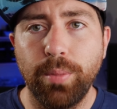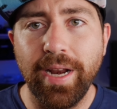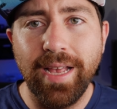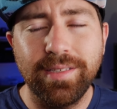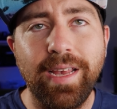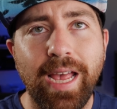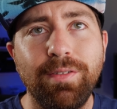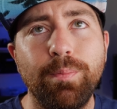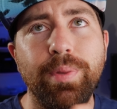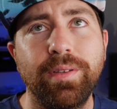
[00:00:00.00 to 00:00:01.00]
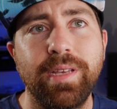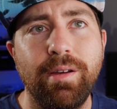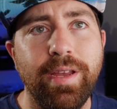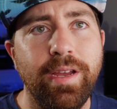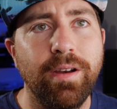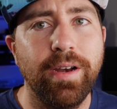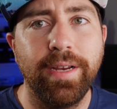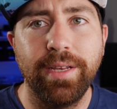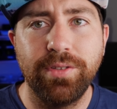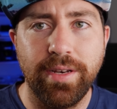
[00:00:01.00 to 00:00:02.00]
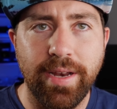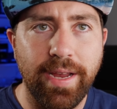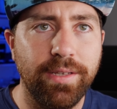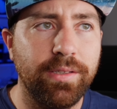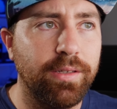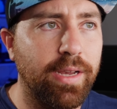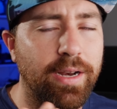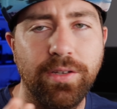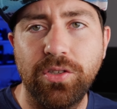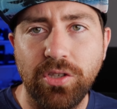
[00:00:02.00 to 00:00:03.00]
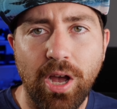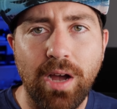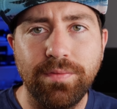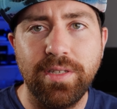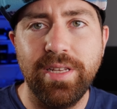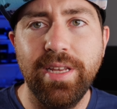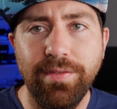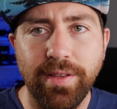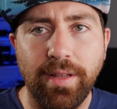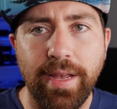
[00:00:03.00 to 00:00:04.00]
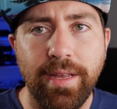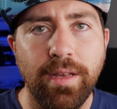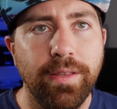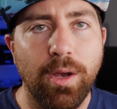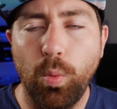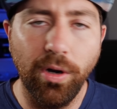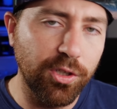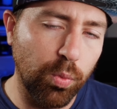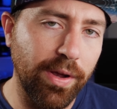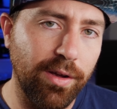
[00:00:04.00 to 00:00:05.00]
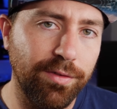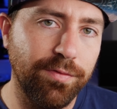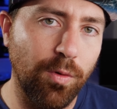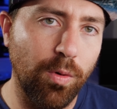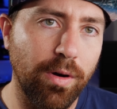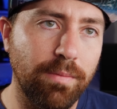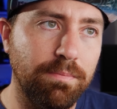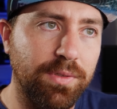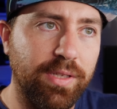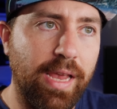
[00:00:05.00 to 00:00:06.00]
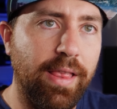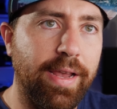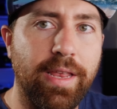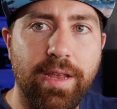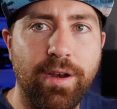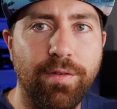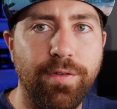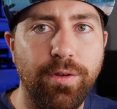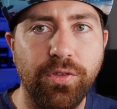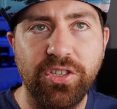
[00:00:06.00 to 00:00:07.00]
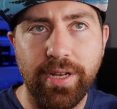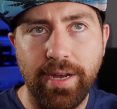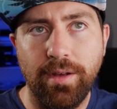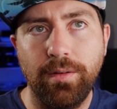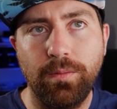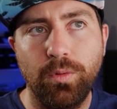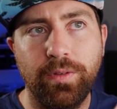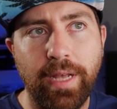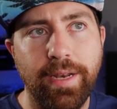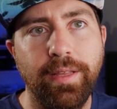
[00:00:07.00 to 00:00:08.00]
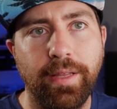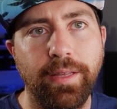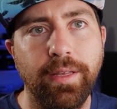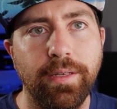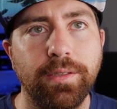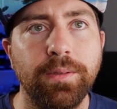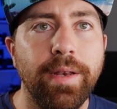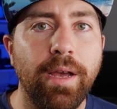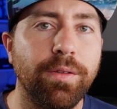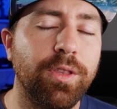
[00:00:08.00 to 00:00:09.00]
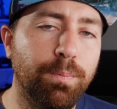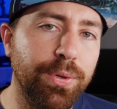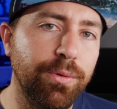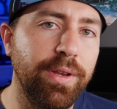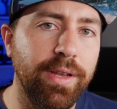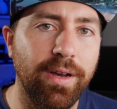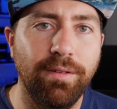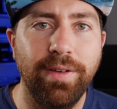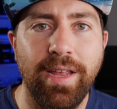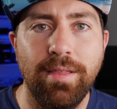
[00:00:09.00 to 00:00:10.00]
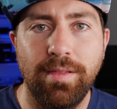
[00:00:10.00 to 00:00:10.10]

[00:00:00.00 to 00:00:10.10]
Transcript: But as I have it built out here, it gives a nice kind of soft, even light that works well for say like an interview style lighting like this. Now, the beauty of a